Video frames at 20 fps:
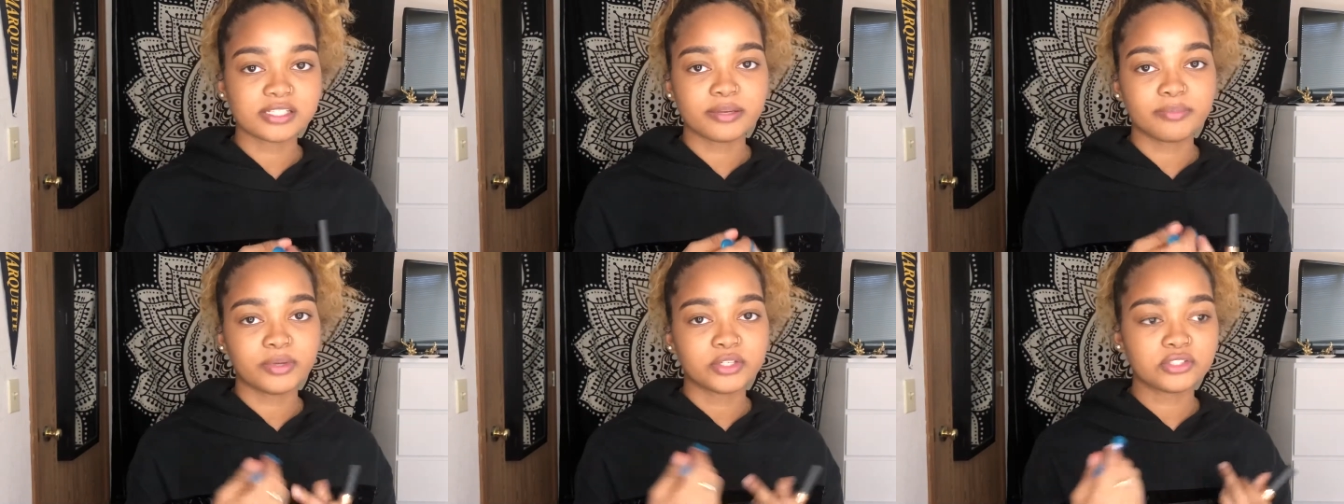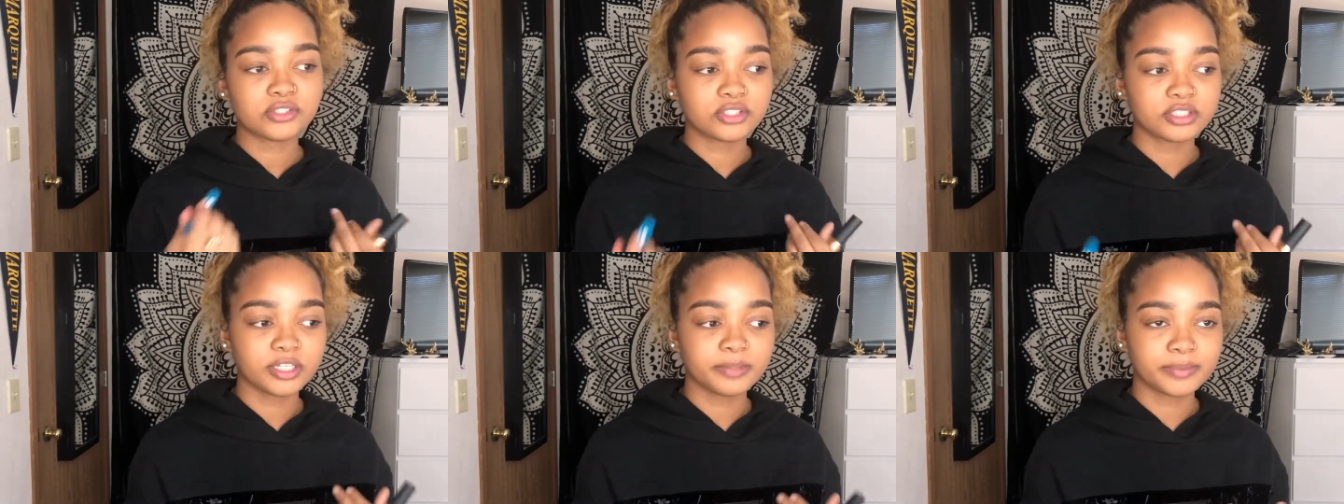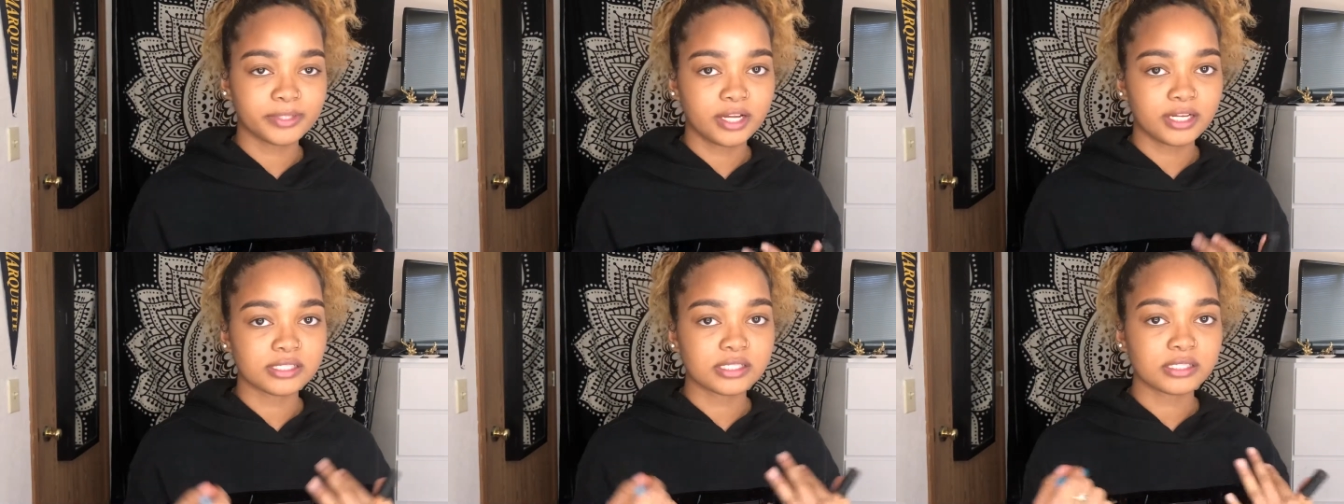It makes your lip
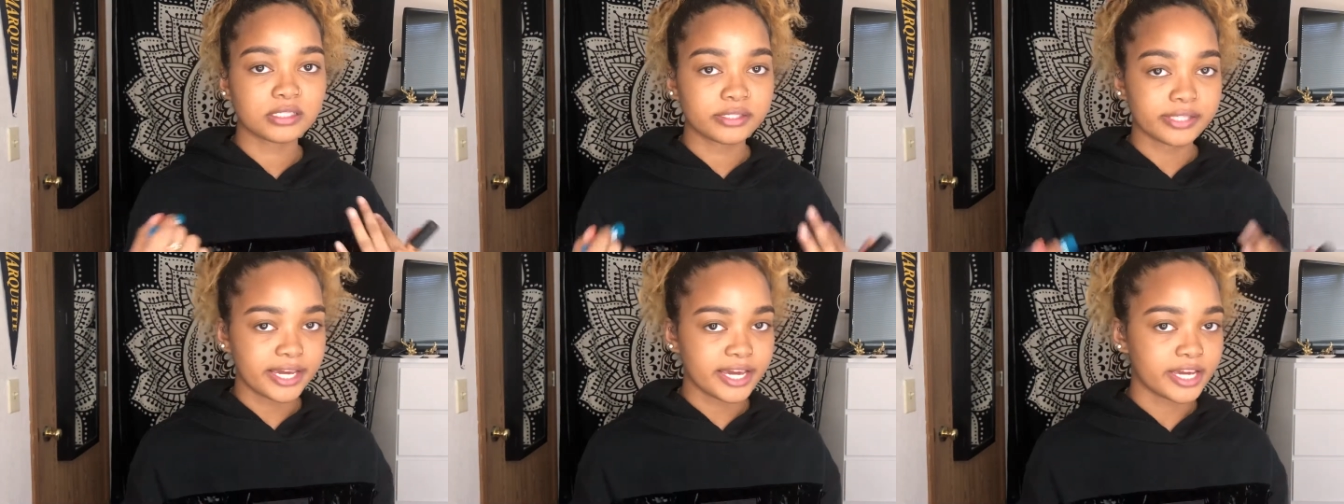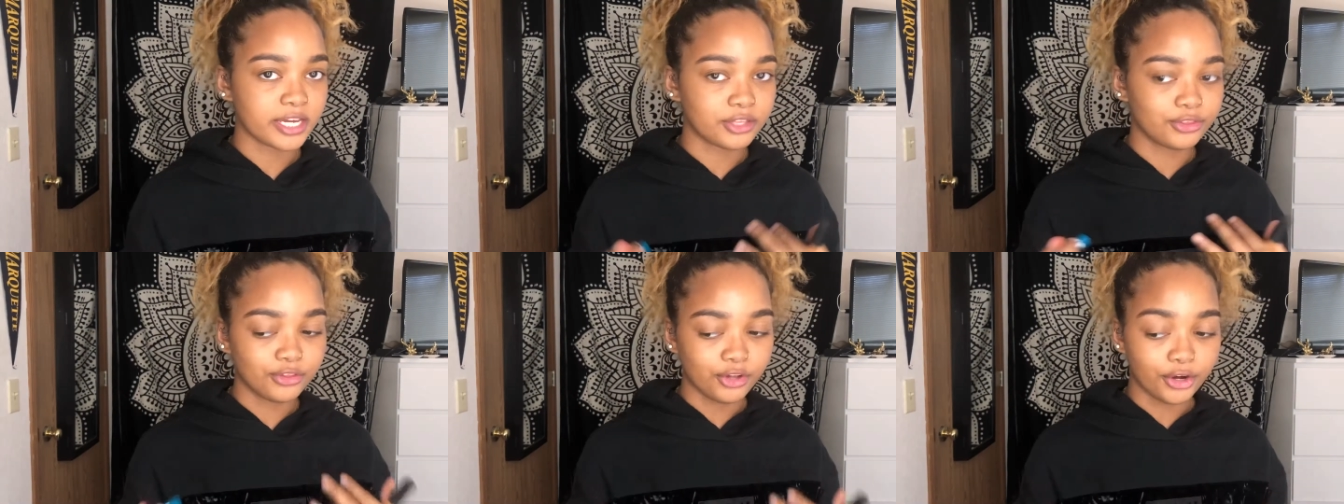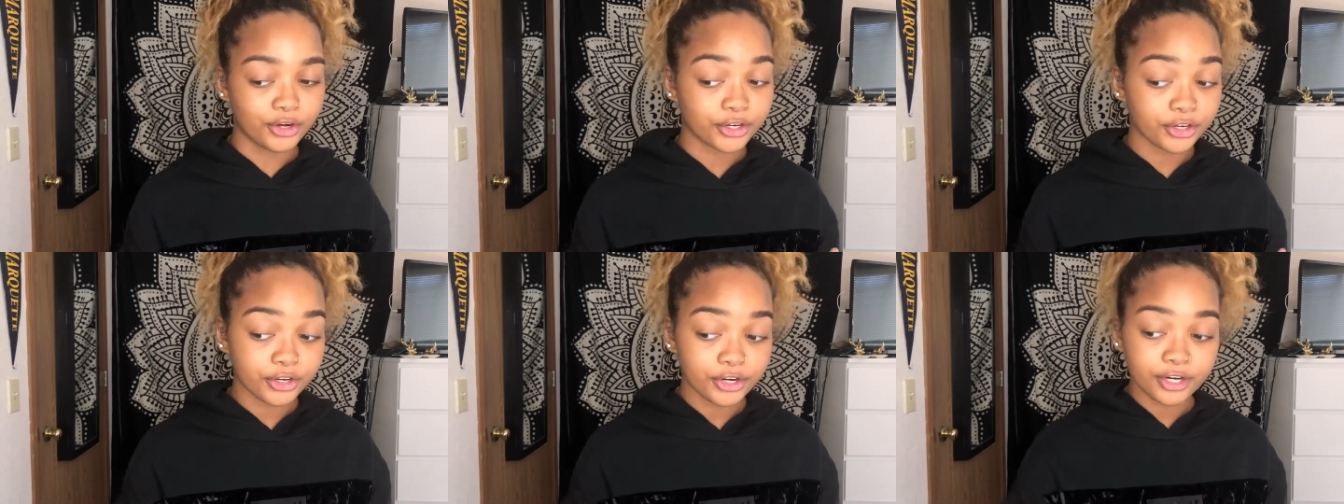gloss stay
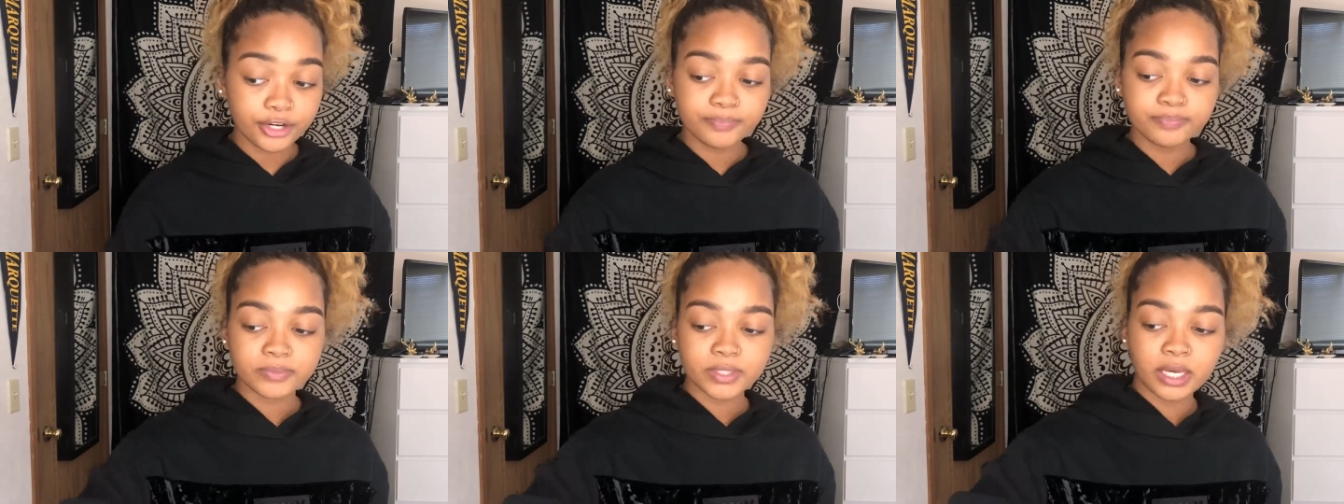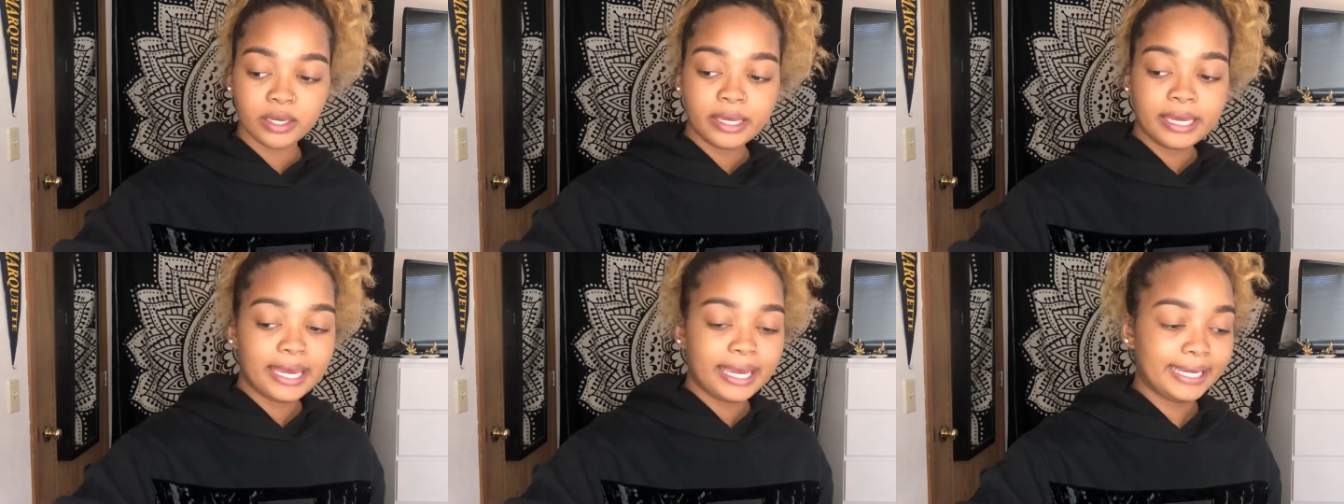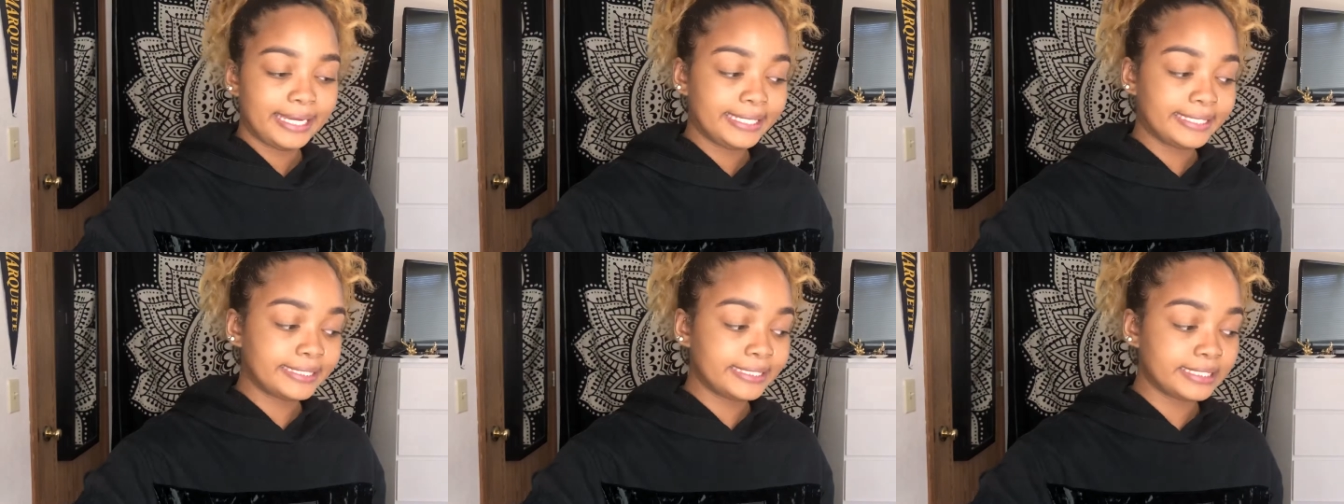longer
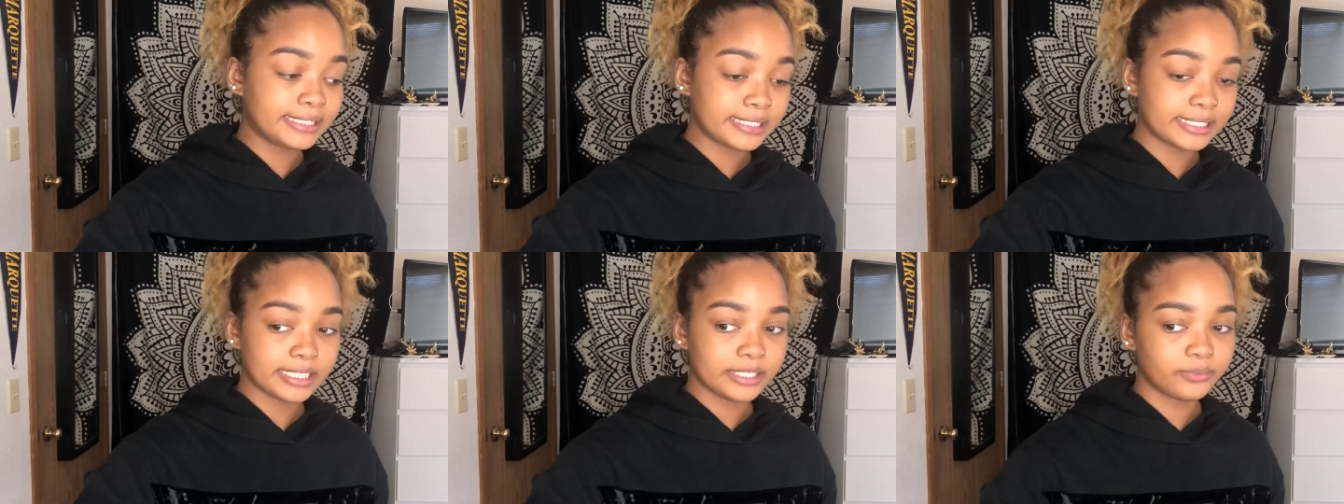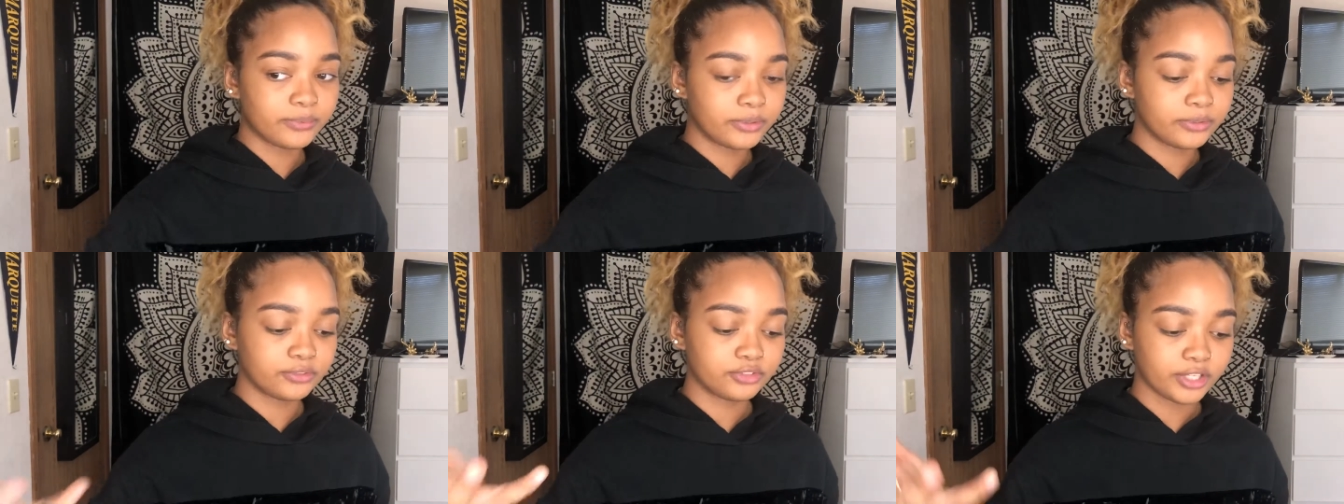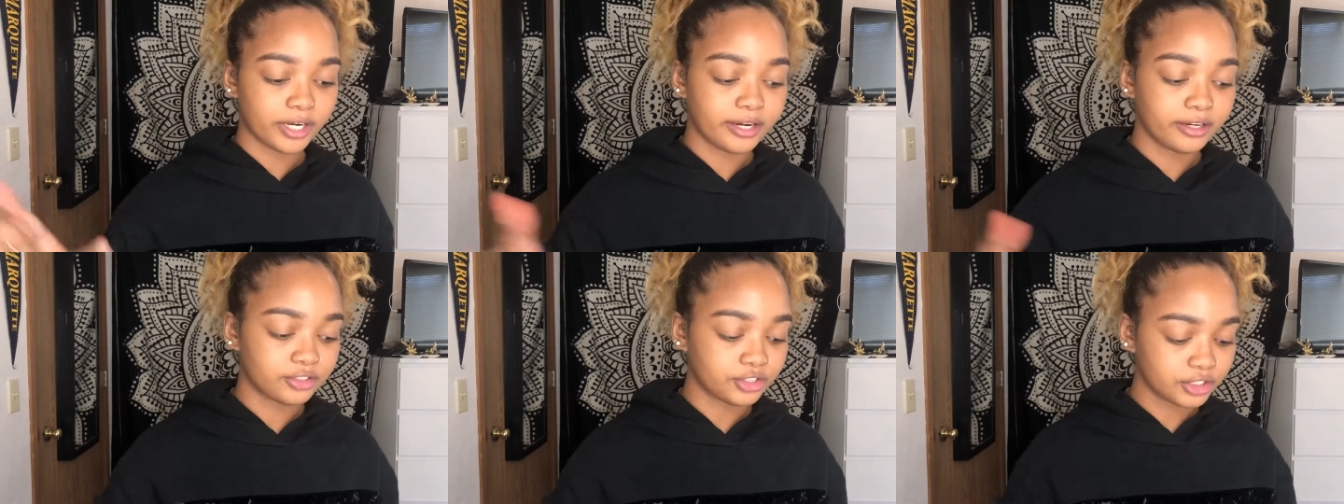and it won't
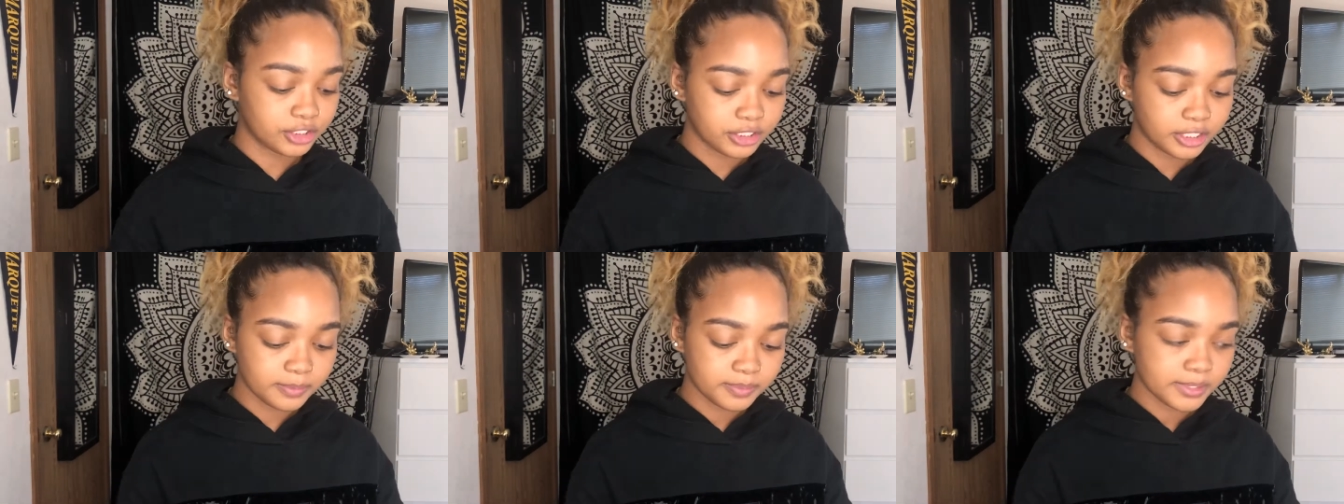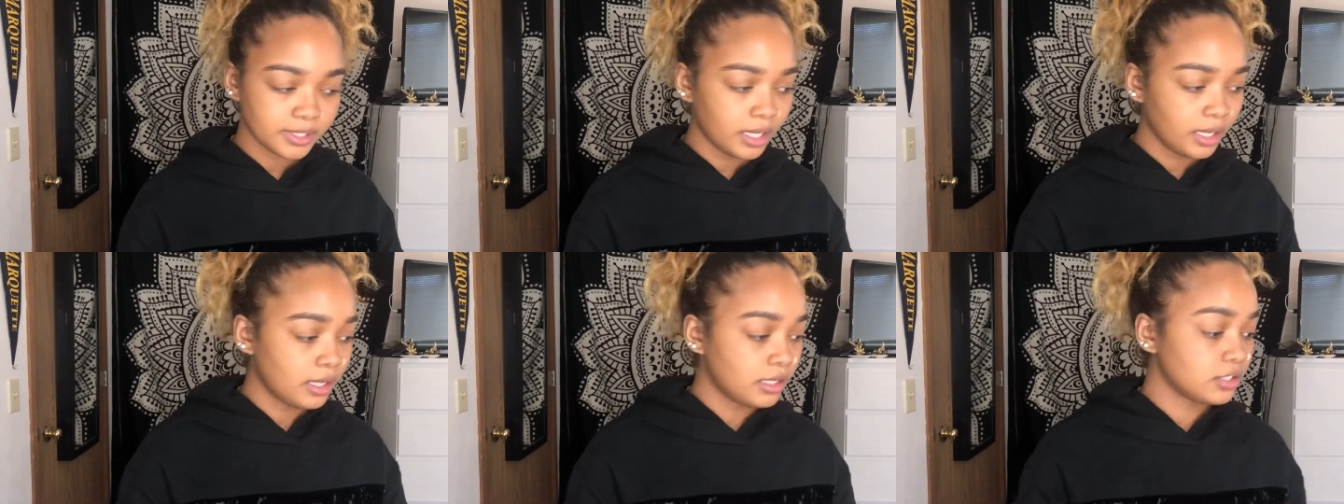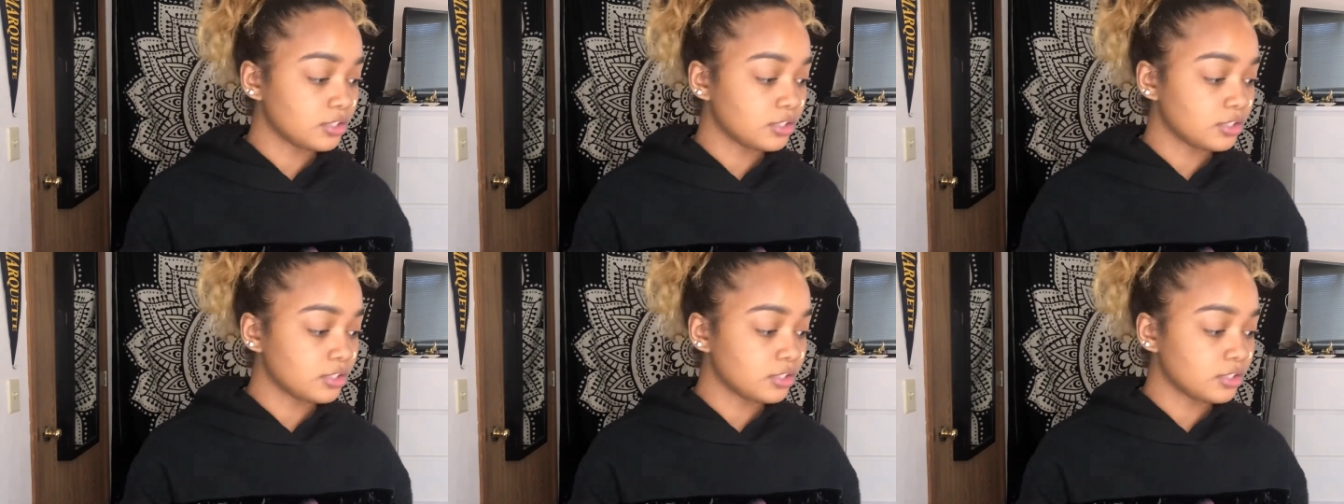dry out your lips.